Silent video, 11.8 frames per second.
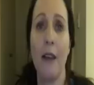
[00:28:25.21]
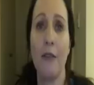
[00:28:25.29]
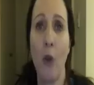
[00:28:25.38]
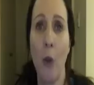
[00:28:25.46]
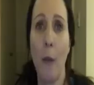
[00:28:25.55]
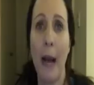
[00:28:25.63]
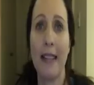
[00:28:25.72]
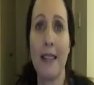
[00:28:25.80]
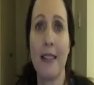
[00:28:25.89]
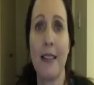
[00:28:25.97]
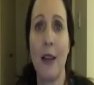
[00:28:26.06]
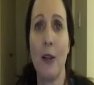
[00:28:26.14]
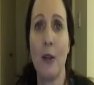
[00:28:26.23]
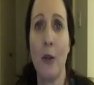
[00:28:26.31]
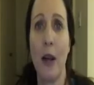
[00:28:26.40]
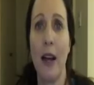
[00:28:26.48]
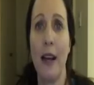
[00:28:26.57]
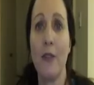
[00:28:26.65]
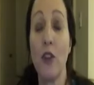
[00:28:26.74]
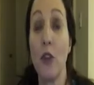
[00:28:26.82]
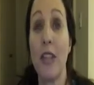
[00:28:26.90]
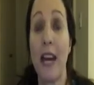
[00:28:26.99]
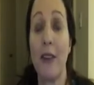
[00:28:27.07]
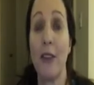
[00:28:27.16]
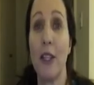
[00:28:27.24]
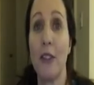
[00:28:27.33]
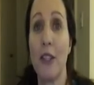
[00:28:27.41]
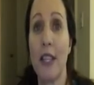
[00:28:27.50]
format. So if you download